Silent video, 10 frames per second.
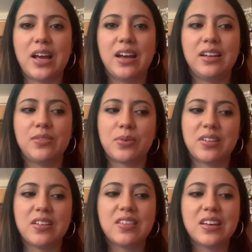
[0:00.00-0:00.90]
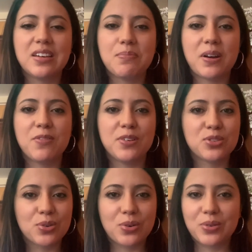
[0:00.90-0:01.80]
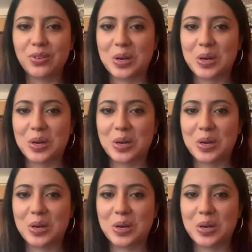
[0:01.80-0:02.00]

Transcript: And was anything beneficial?